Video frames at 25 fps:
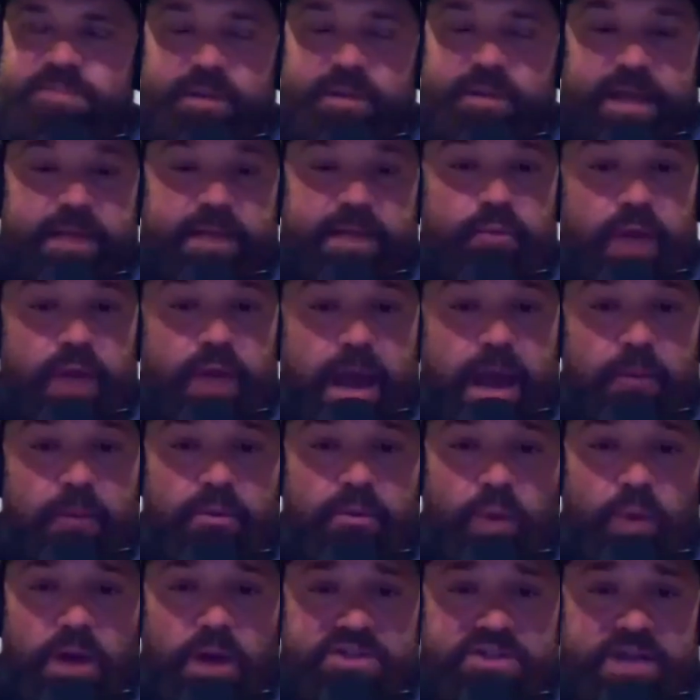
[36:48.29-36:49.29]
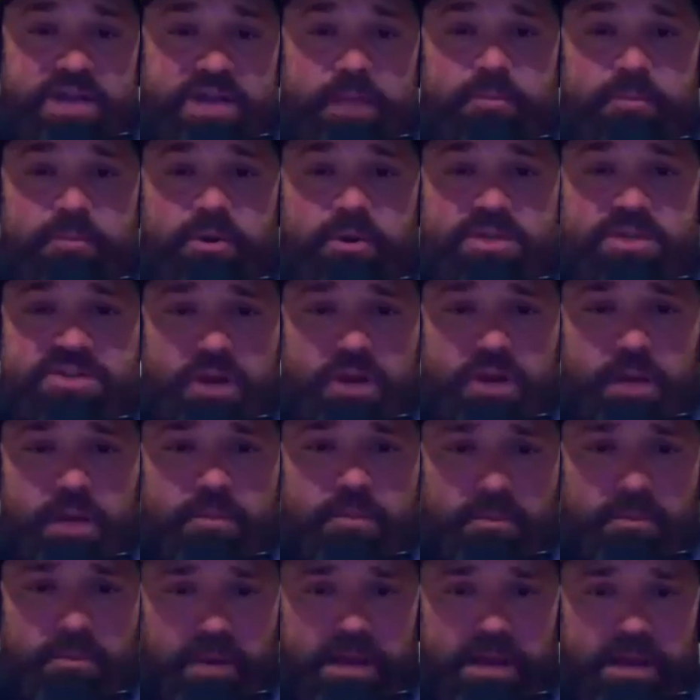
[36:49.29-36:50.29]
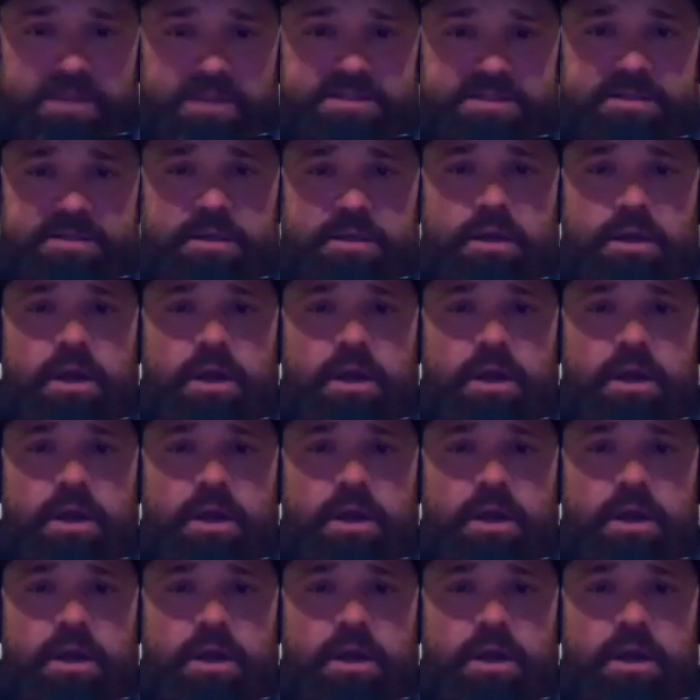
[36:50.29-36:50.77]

But like when I would watch Alberta Tomba race,